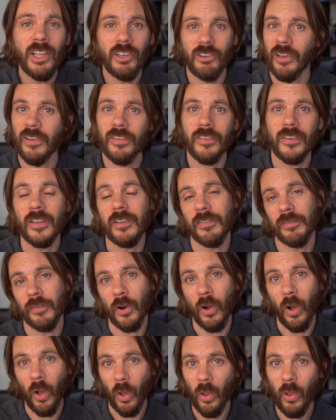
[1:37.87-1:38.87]
justice
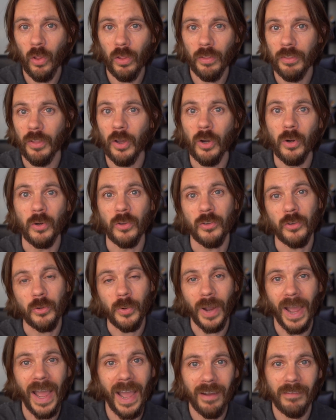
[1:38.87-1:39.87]
for all those
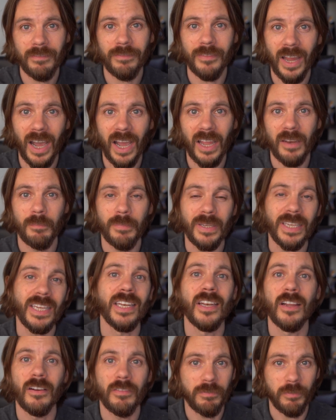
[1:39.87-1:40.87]
who have not
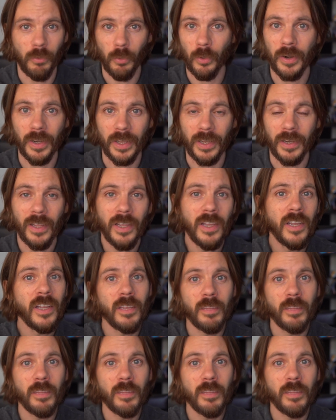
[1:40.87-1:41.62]
been afforded